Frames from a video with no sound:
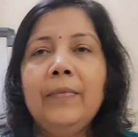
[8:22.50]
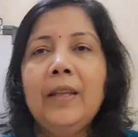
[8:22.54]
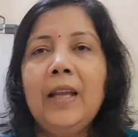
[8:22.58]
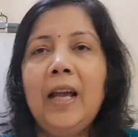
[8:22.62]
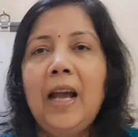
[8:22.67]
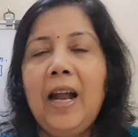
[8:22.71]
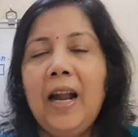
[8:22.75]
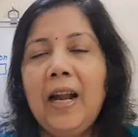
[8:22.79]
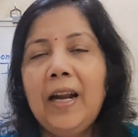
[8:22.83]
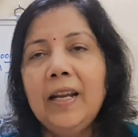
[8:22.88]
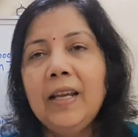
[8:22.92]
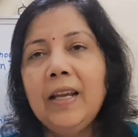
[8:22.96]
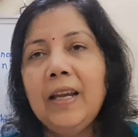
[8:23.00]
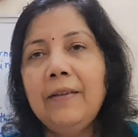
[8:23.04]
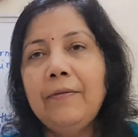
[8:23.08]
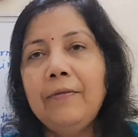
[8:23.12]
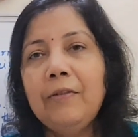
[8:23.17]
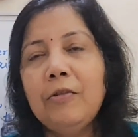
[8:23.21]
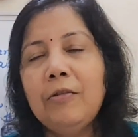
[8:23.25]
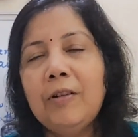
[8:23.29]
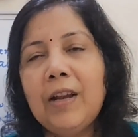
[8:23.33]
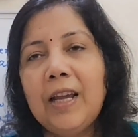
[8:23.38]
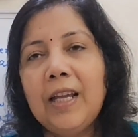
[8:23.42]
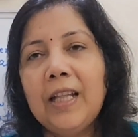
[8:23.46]
and if
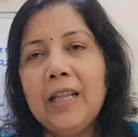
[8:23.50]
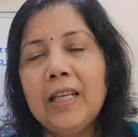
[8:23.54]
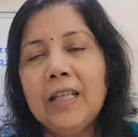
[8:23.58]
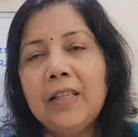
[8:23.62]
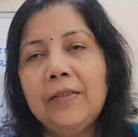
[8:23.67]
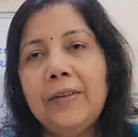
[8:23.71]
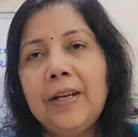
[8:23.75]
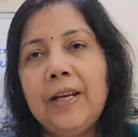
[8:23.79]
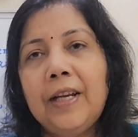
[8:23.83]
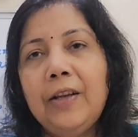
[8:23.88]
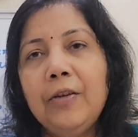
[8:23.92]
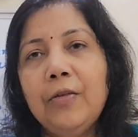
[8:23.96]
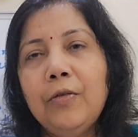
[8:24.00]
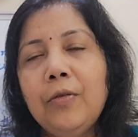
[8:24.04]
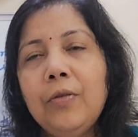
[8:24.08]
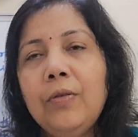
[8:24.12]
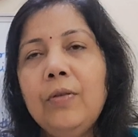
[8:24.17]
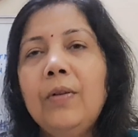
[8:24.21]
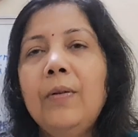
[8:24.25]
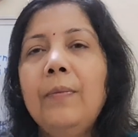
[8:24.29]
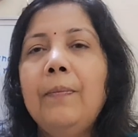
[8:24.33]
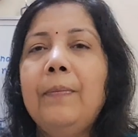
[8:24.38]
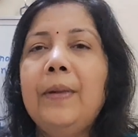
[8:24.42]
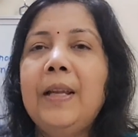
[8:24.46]
you like this video,
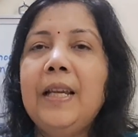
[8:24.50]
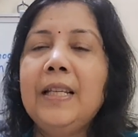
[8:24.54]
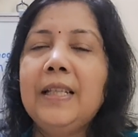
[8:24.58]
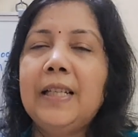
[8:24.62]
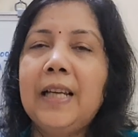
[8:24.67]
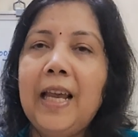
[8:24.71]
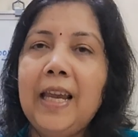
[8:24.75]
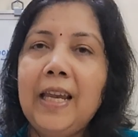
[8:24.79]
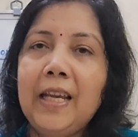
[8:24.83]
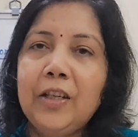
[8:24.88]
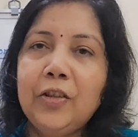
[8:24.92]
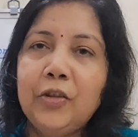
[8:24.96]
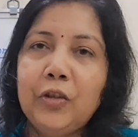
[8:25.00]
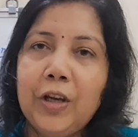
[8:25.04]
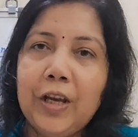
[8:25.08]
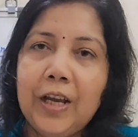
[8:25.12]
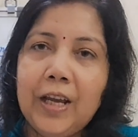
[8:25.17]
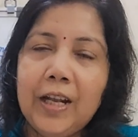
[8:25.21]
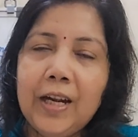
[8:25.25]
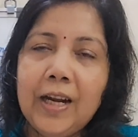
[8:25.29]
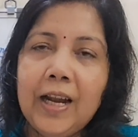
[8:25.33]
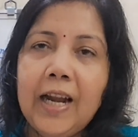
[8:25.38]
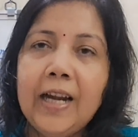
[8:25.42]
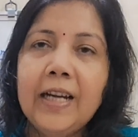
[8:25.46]
please like,
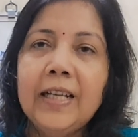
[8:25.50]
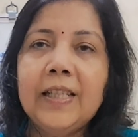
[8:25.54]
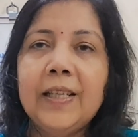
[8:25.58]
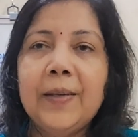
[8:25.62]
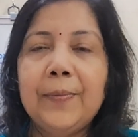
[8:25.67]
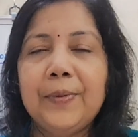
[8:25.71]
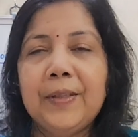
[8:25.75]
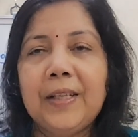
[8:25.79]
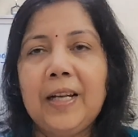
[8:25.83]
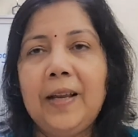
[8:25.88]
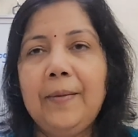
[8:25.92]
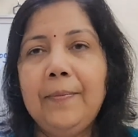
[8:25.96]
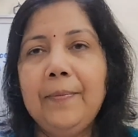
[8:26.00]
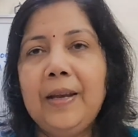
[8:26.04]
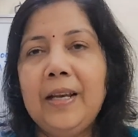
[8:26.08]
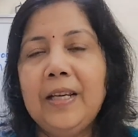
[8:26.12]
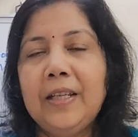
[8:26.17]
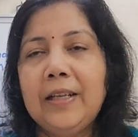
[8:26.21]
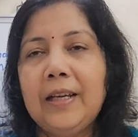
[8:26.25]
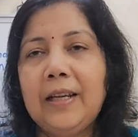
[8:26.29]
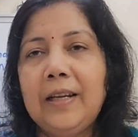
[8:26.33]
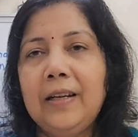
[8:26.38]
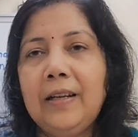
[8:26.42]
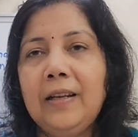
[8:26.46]
share and subscribe my
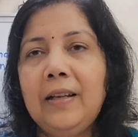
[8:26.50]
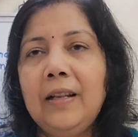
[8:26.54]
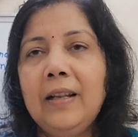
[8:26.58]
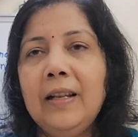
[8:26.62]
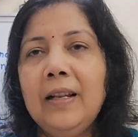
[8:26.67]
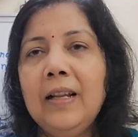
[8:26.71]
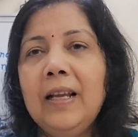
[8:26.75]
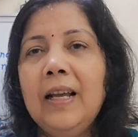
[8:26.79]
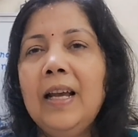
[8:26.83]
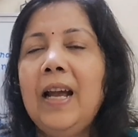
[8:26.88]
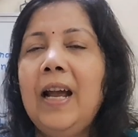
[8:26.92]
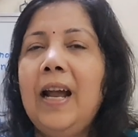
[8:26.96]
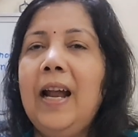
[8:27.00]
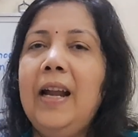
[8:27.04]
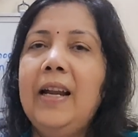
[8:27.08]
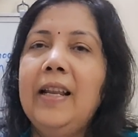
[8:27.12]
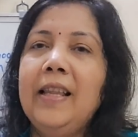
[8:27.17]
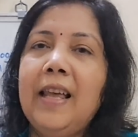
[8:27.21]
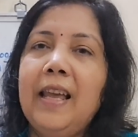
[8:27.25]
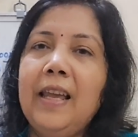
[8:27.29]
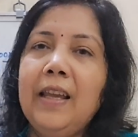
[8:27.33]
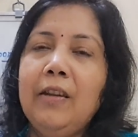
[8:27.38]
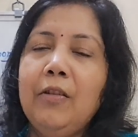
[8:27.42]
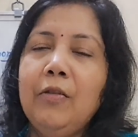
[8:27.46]
channel, and
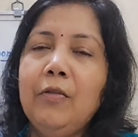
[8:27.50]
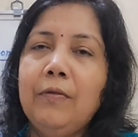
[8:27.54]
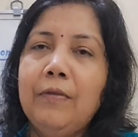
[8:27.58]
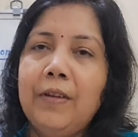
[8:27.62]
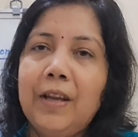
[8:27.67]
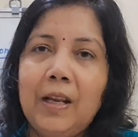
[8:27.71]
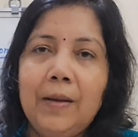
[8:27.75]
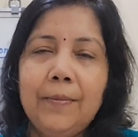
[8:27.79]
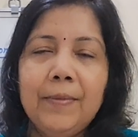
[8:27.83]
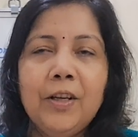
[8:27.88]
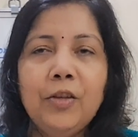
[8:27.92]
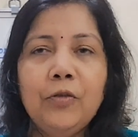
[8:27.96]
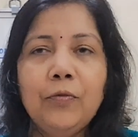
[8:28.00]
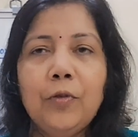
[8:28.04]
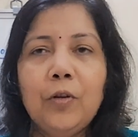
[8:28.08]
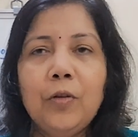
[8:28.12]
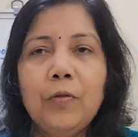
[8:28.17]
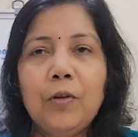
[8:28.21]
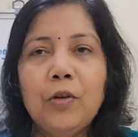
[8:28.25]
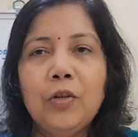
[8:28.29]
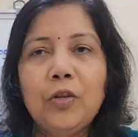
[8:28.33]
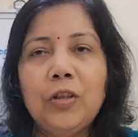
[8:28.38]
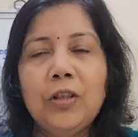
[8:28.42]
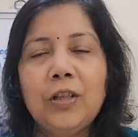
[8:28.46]
thank you very much for
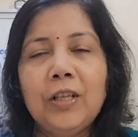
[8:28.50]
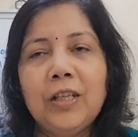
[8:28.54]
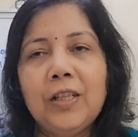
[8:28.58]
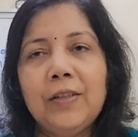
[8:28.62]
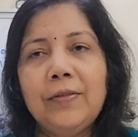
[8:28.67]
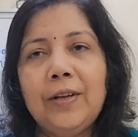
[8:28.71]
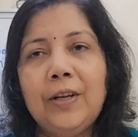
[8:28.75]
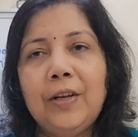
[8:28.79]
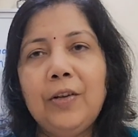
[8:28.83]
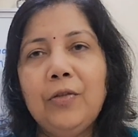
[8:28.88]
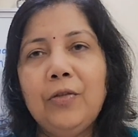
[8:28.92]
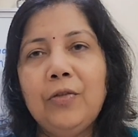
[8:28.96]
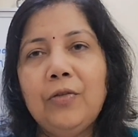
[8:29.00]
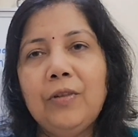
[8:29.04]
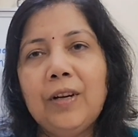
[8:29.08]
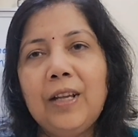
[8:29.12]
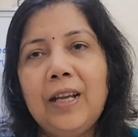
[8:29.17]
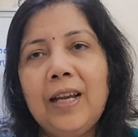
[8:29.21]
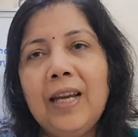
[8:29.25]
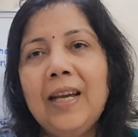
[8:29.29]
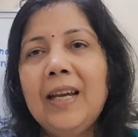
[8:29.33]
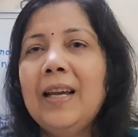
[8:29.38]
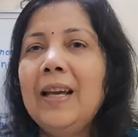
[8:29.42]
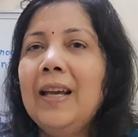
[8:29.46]
watching this video
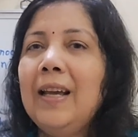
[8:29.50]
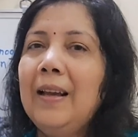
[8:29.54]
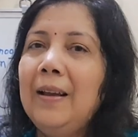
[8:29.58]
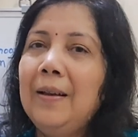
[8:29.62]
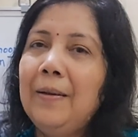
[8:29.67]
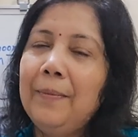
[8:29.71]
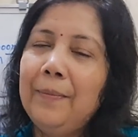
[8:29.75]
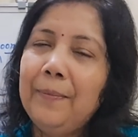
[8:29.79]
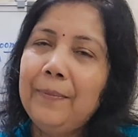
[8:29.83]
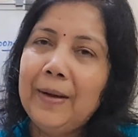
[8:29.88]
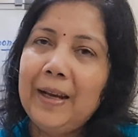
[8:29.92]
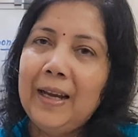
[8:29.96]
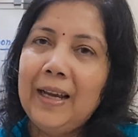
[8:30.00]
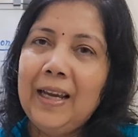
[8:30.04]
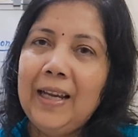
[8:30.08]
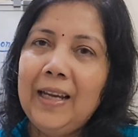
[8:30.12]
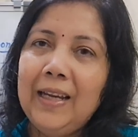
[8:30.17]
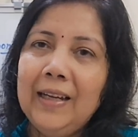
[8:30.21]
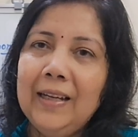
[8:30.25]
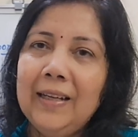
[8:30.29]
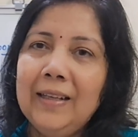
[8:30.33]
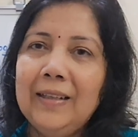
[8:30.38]
today. Bye.